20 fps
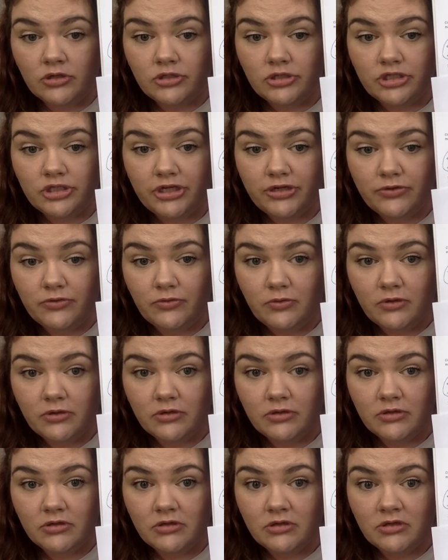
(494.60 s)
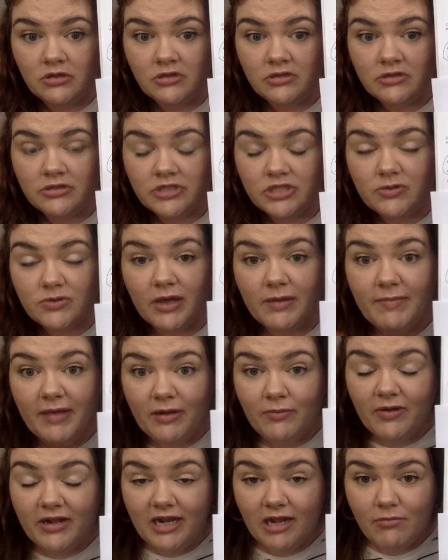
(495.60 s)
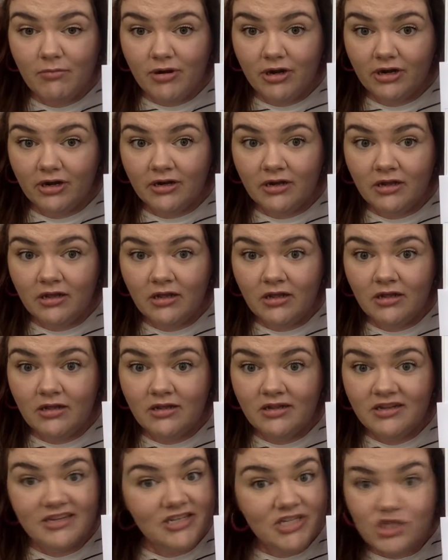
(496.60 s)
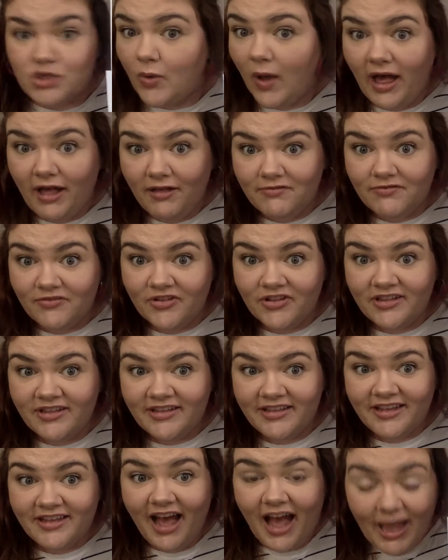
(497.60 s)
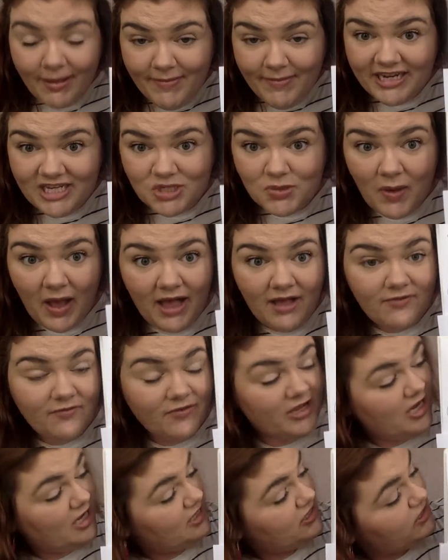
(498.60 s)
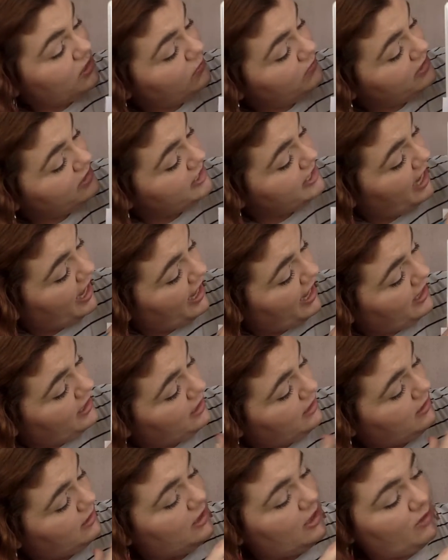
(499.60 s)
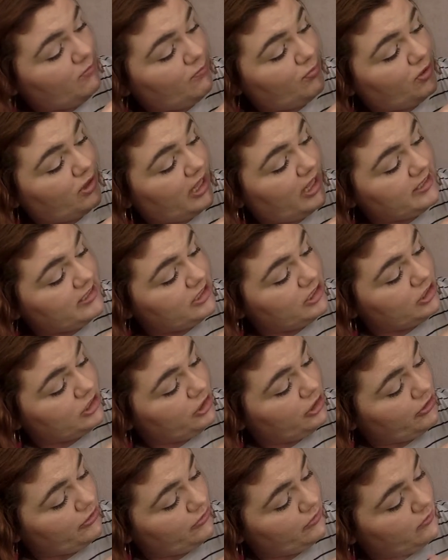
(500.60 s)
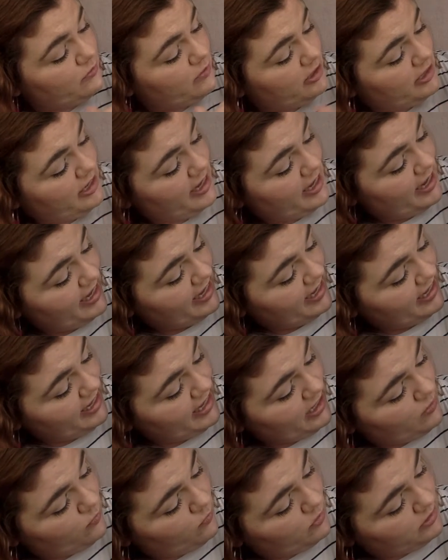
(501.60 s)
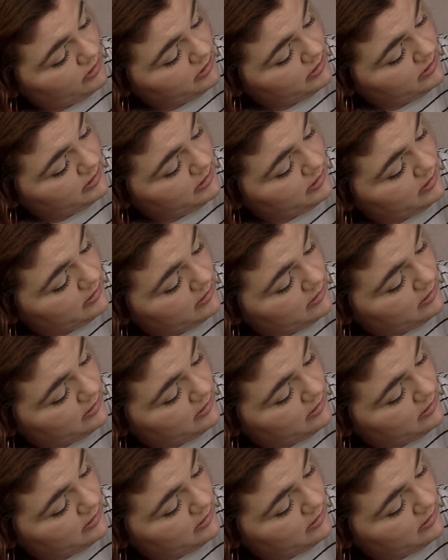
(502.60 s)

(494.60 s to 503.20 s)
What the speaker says: 2. So I made what number? 12. I made 12. So 10 plus 2 equals